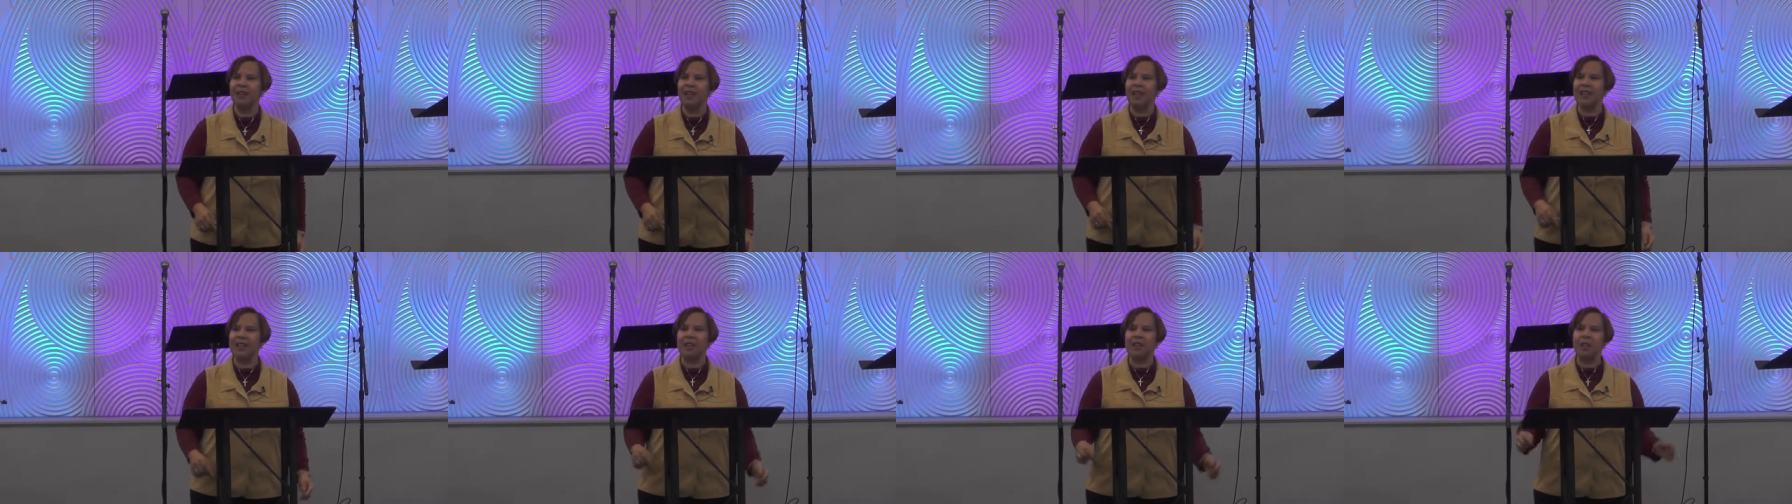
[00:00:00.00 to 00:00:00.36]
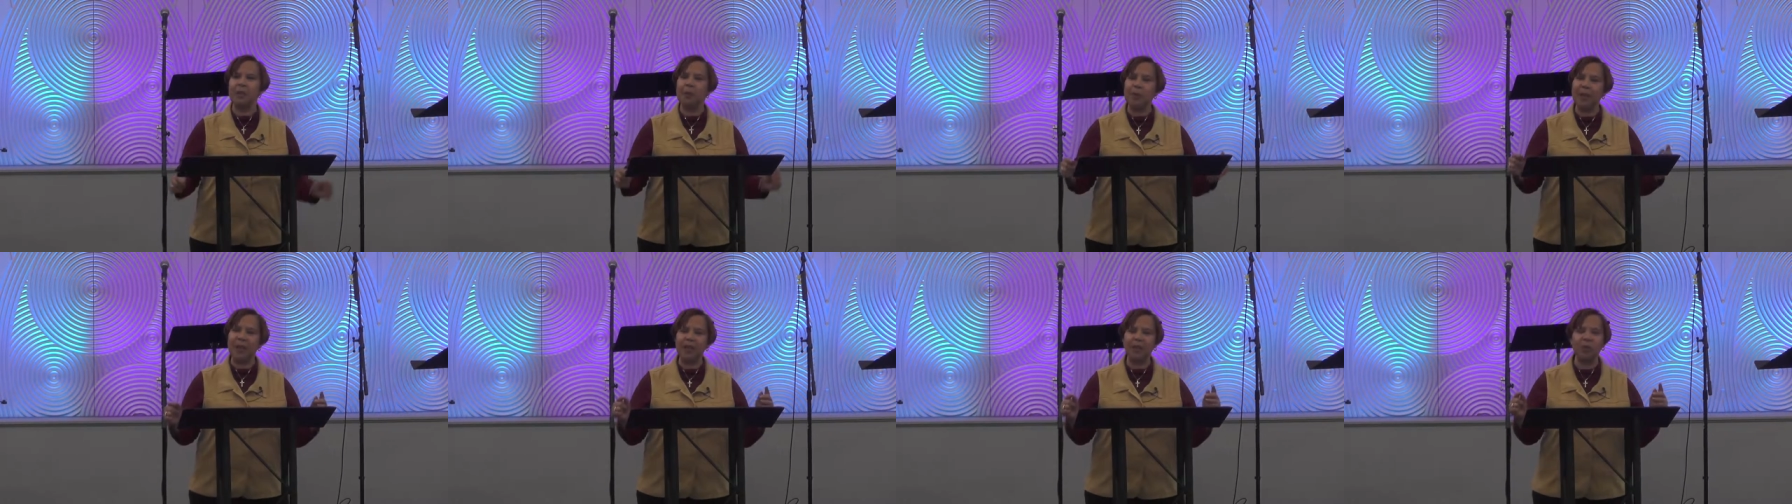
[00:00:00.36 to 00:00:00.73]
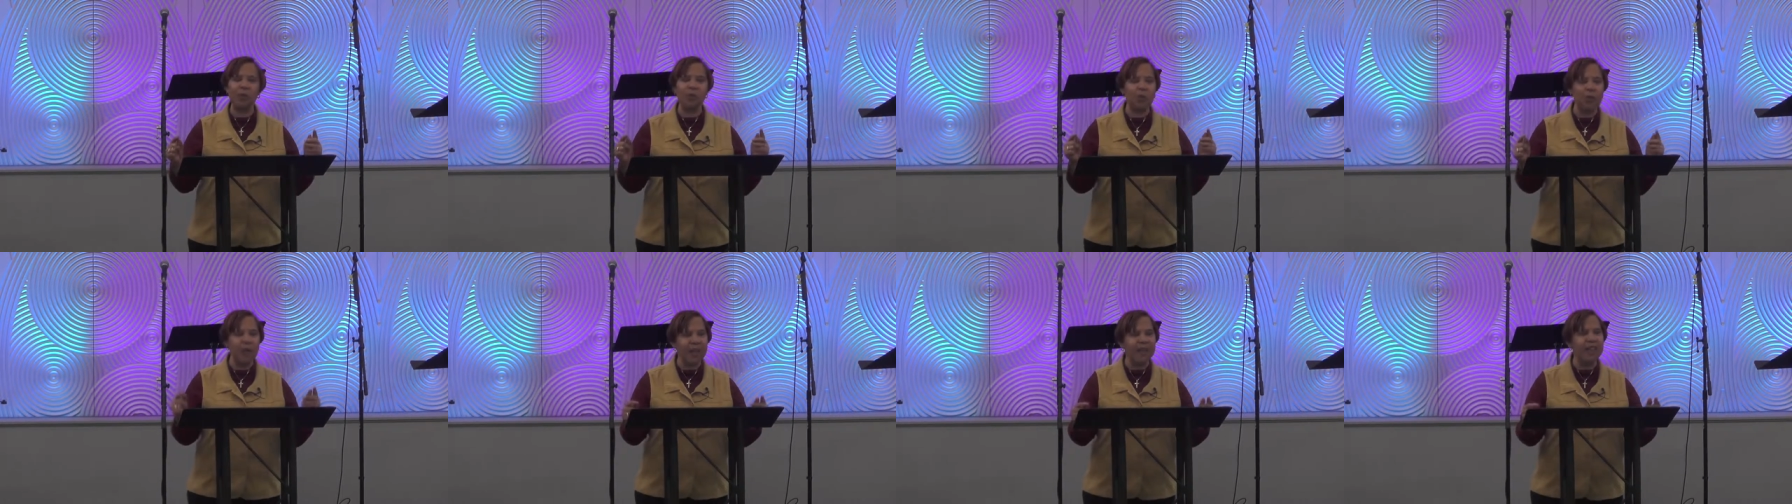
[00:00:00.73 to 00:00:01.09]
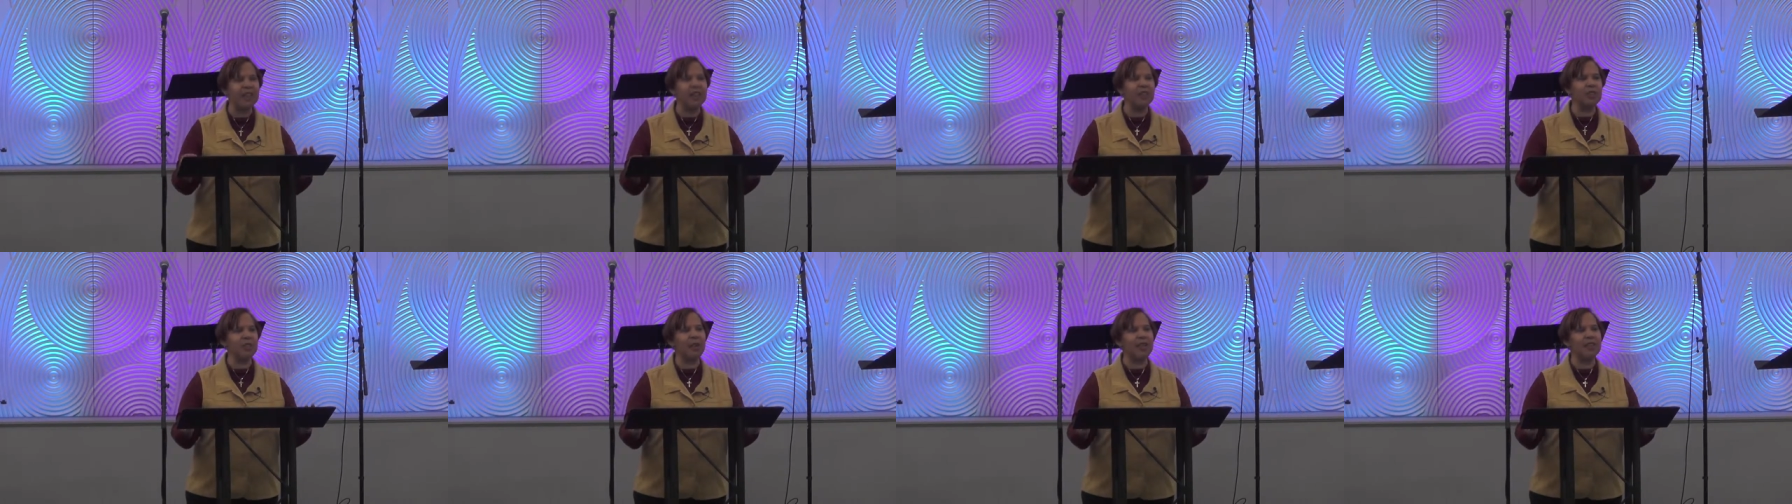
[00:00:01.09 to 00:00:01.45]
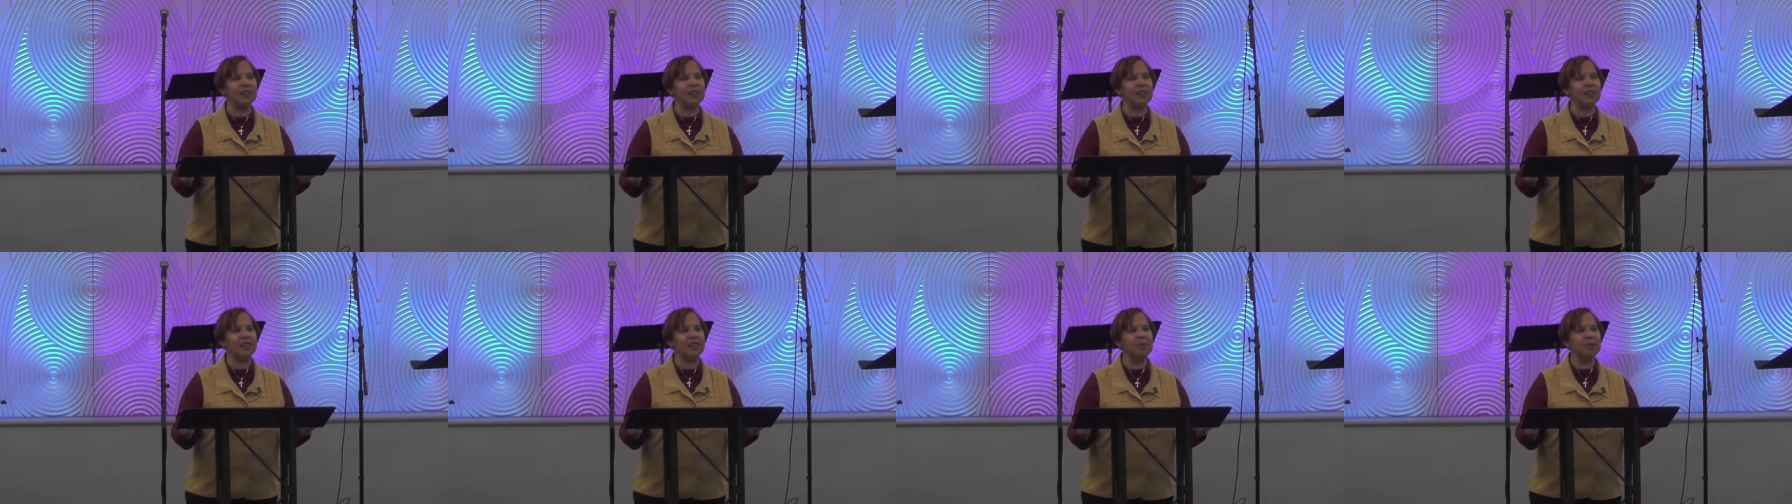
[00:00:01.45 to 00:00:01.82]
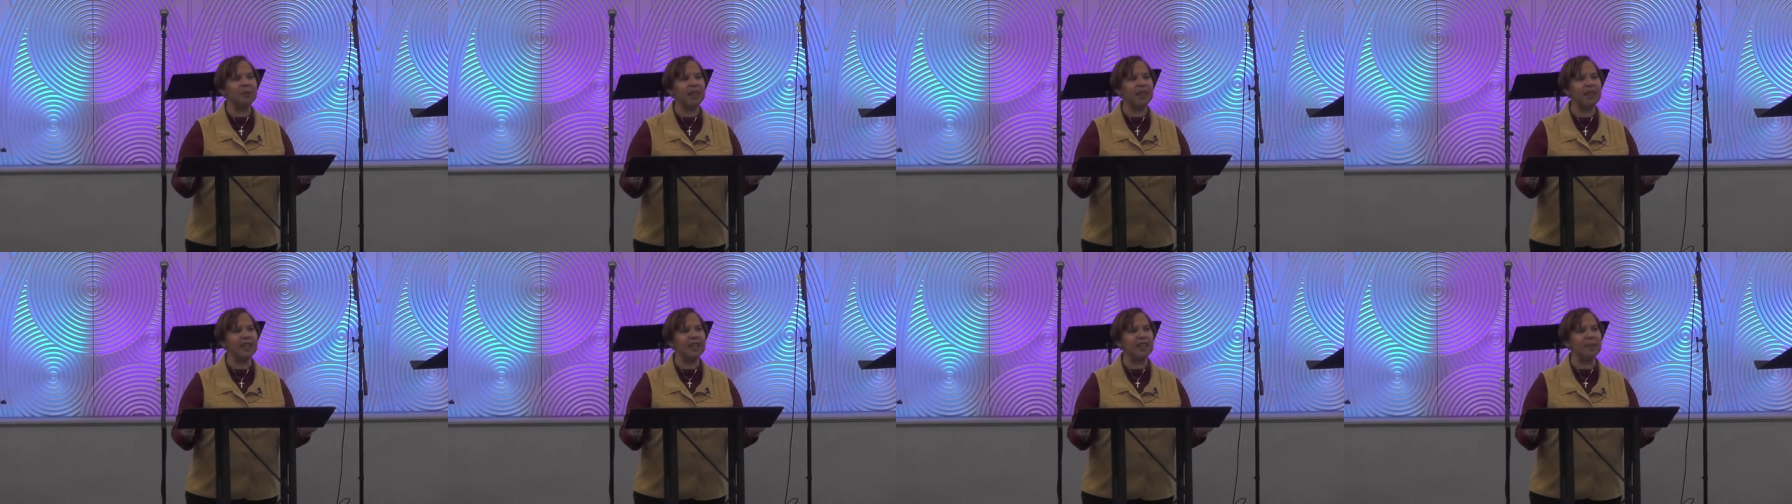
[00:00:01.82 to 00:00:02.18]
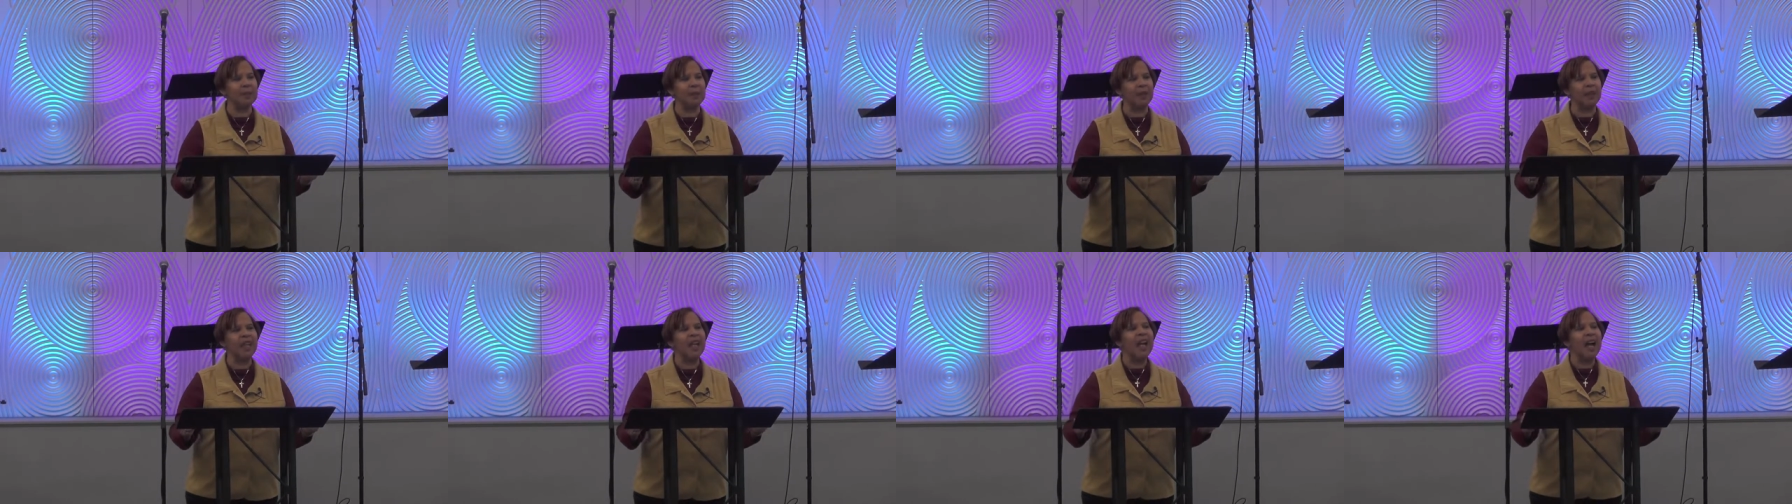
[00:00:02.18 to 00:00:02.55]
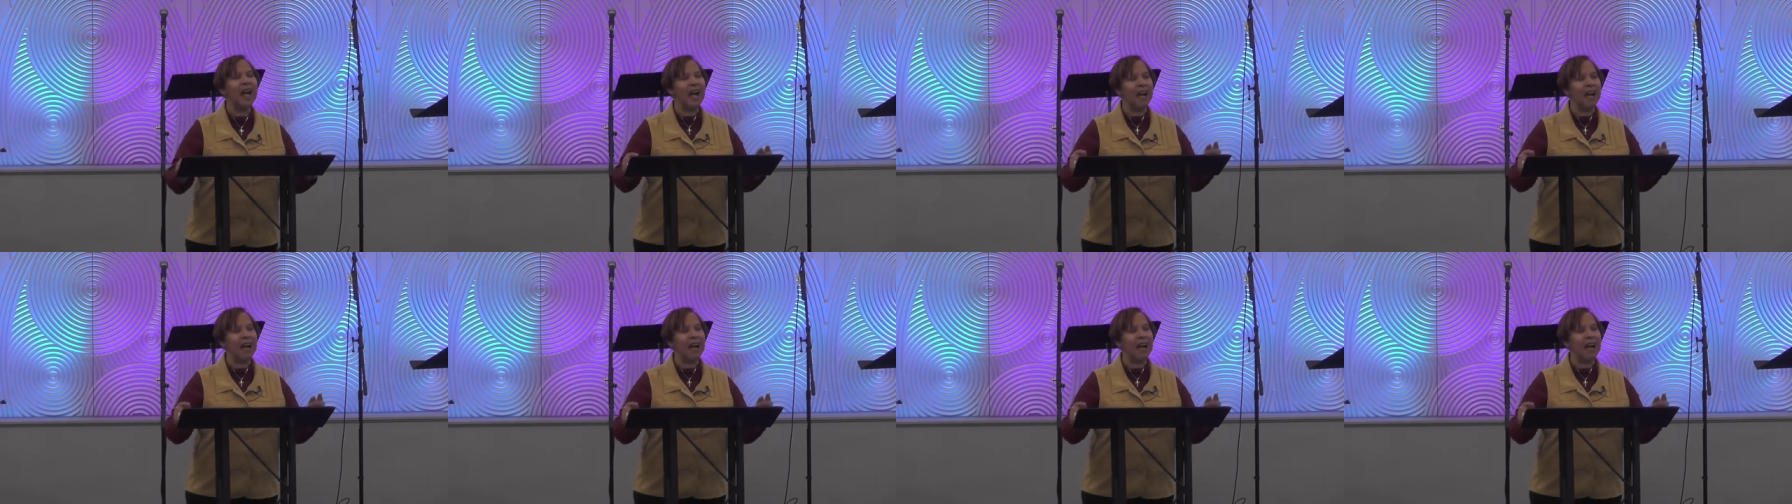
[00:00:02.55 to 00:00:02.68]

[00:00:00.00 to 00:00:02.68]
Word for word: And then no matter what he tries to do against me,